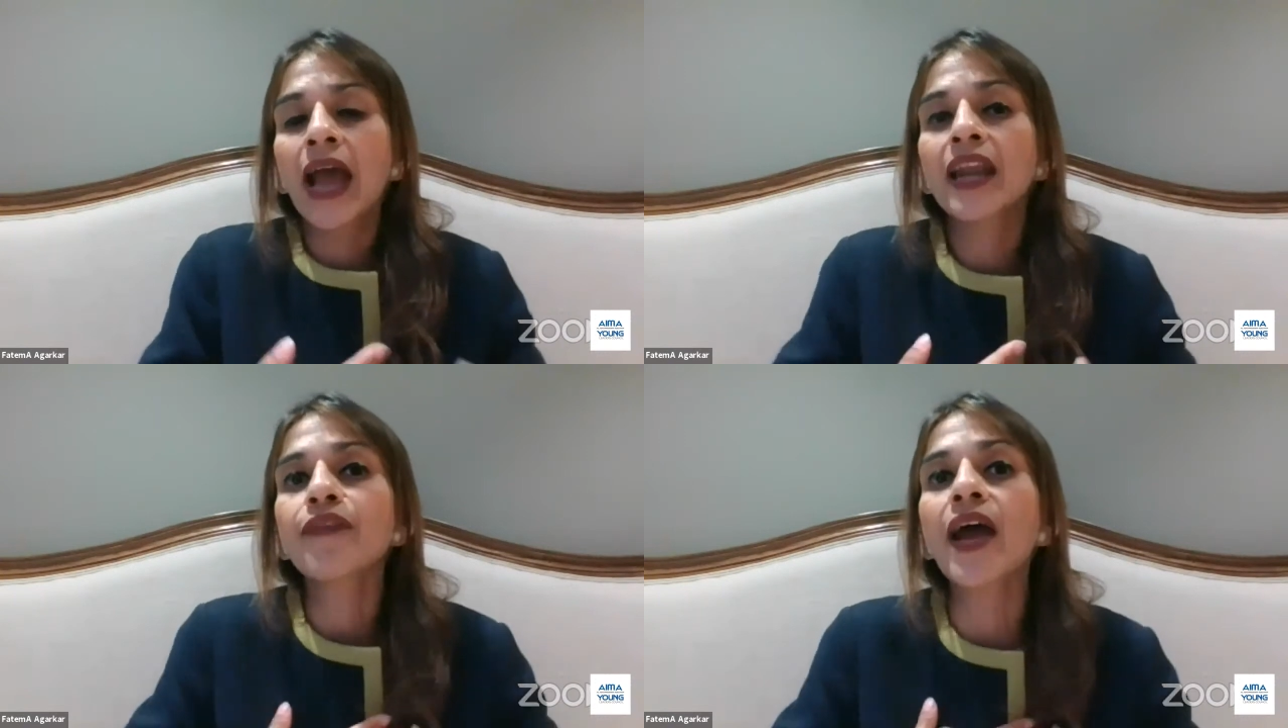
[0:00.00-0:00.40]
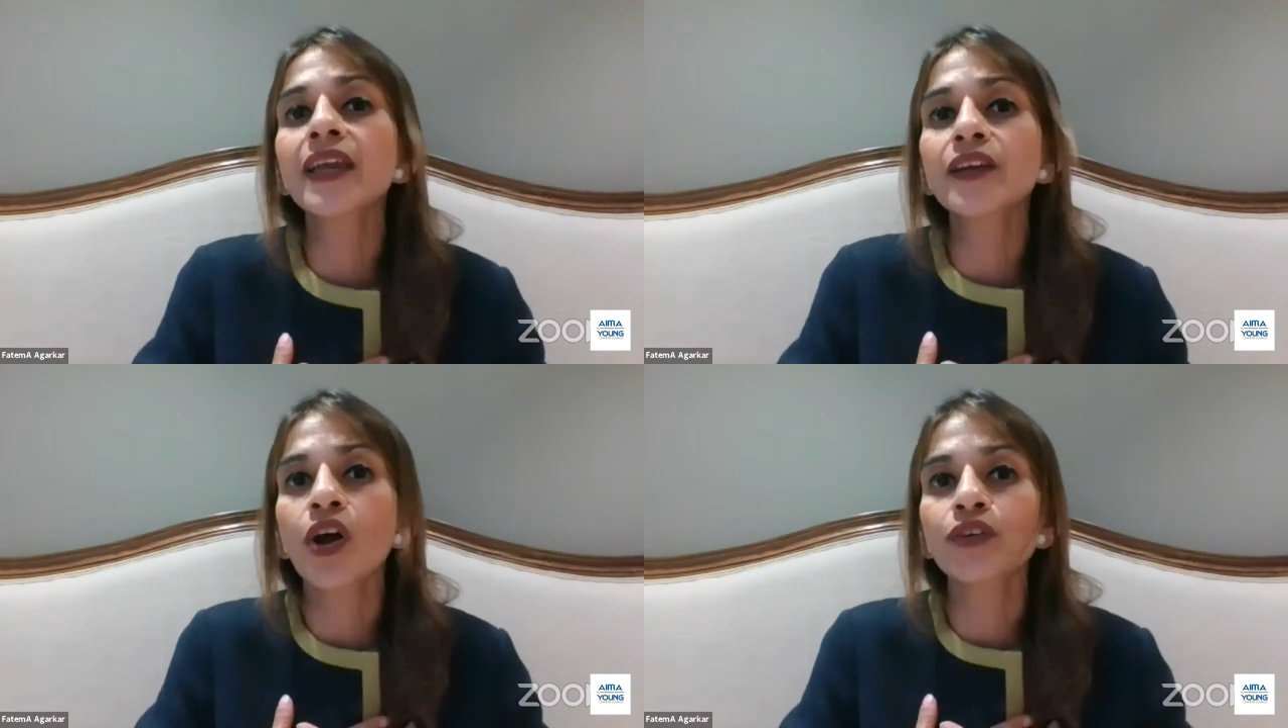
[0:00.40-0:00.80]
And if I
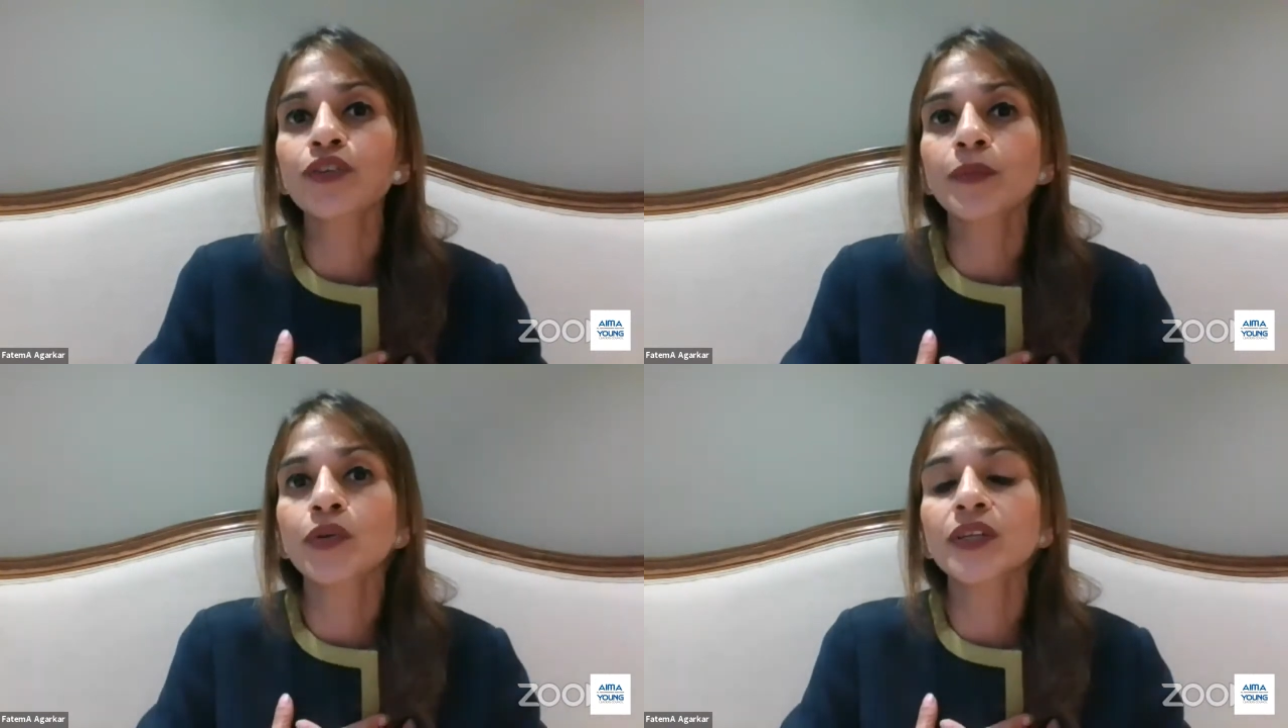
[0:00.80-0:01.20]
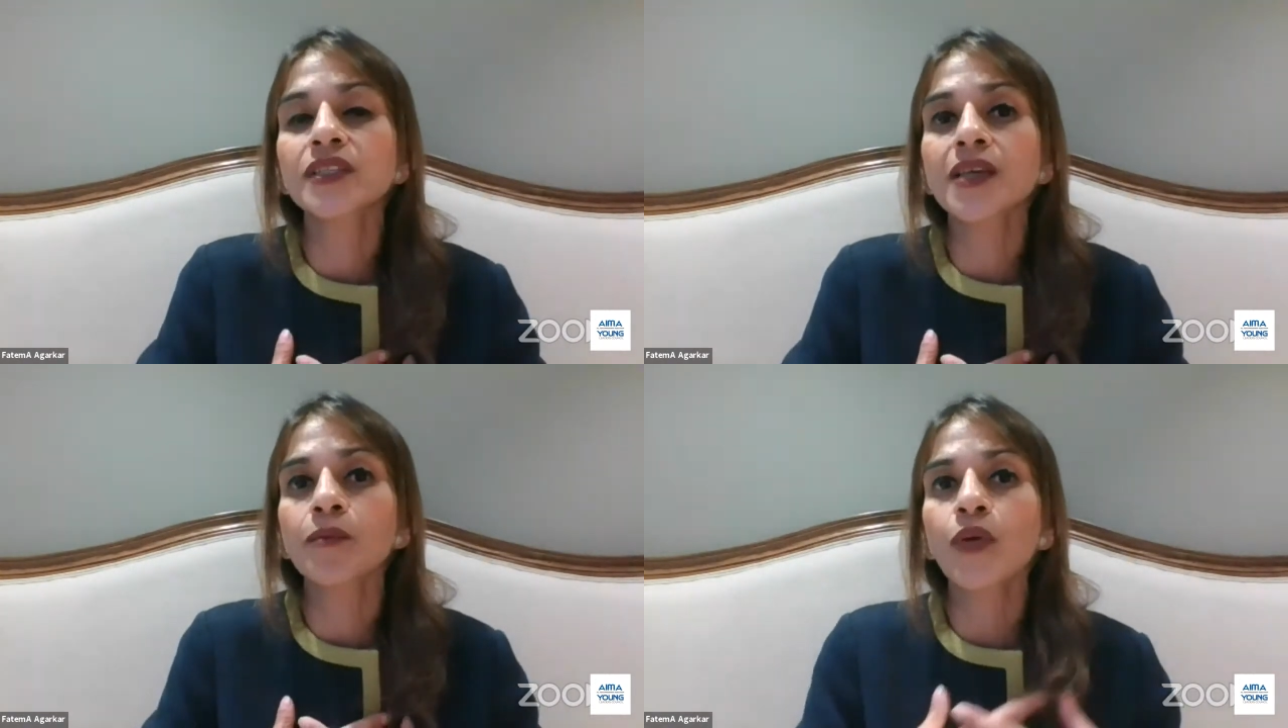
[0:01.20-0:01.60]
can contribute
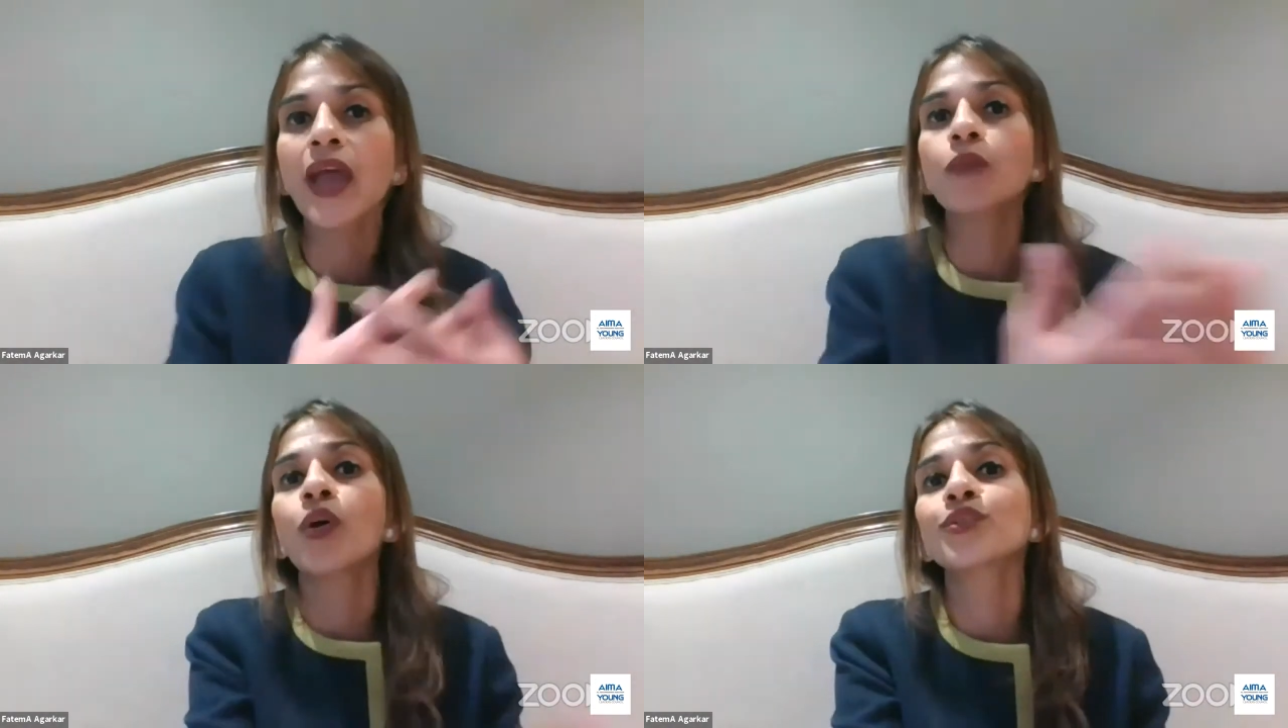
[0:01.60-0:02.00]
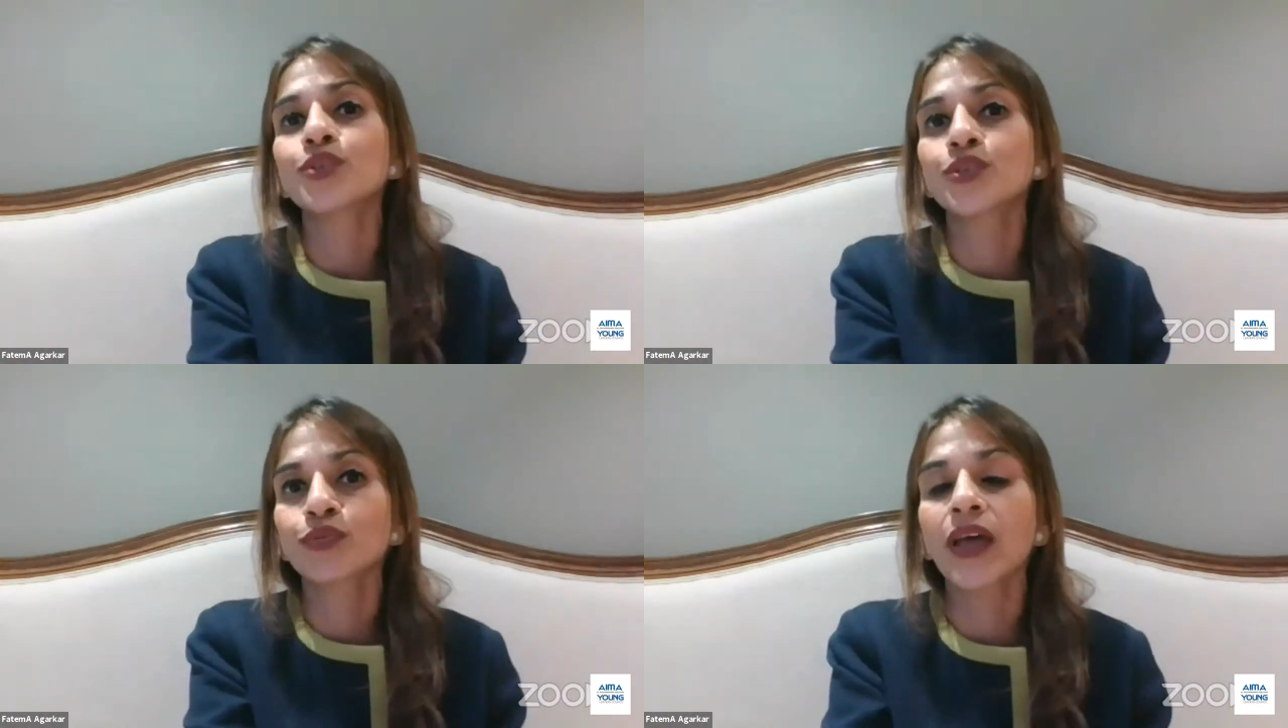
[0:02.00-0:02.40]
in some way, I want
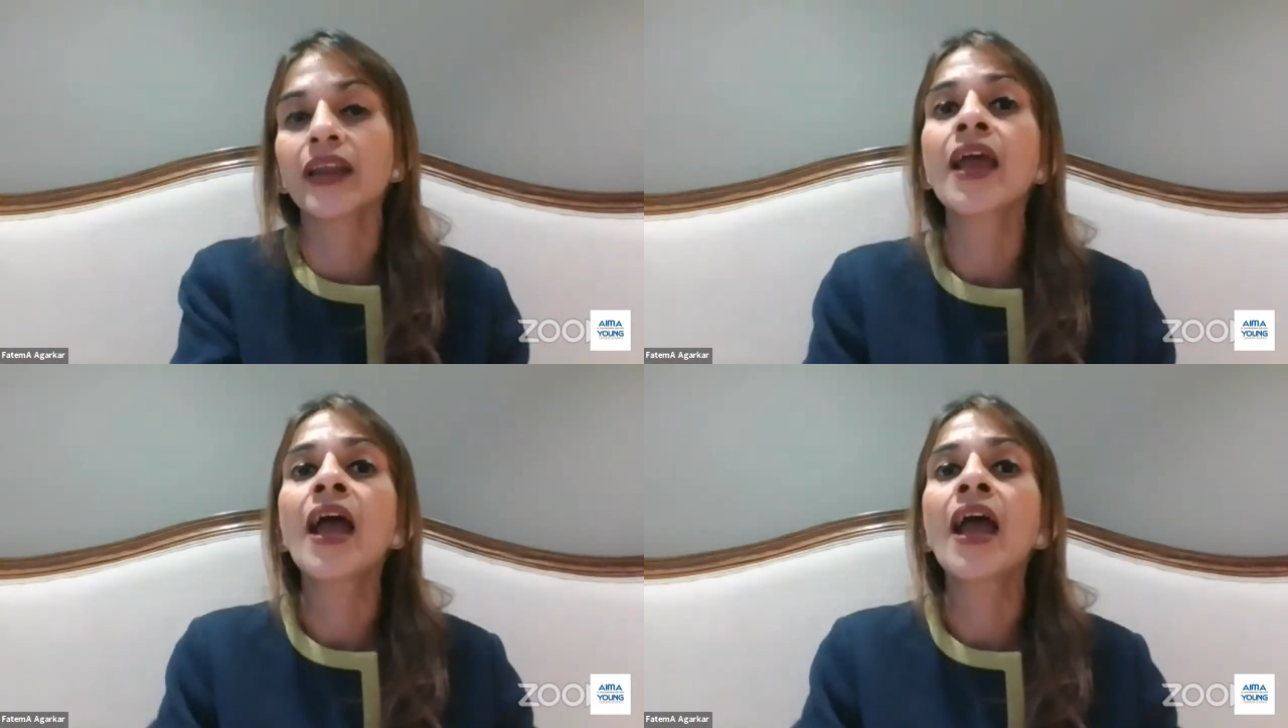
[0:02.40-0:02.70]
to do that.